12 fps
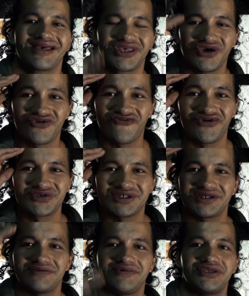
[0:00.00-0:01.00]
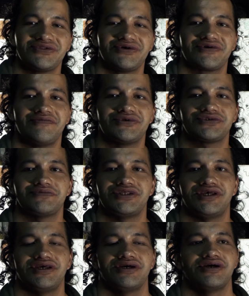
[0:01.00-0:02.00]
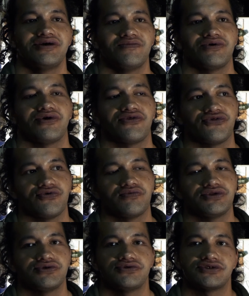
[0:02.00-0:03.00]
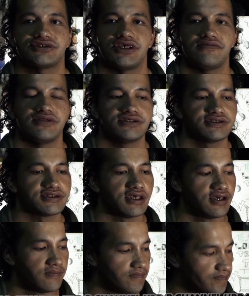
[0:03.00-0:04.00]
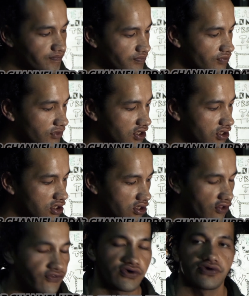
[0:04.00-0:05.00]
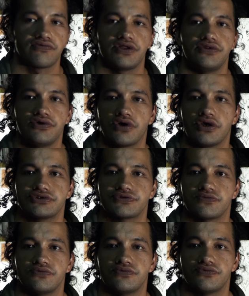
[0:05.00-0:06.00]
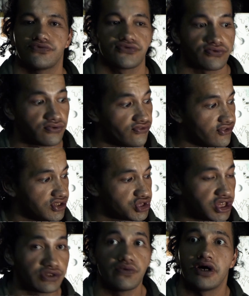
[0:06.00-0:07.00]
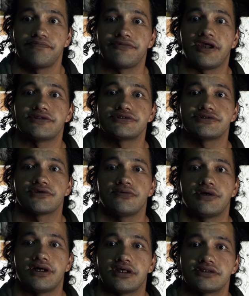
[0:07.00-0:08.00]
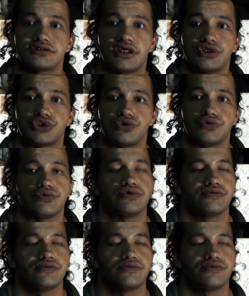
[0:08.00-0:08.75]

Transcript: Kia ora folks, RDB, your local Bushman here. What I thought we'd do this evening is, I thought I'd run you guys through the channel updates, so stay tuned.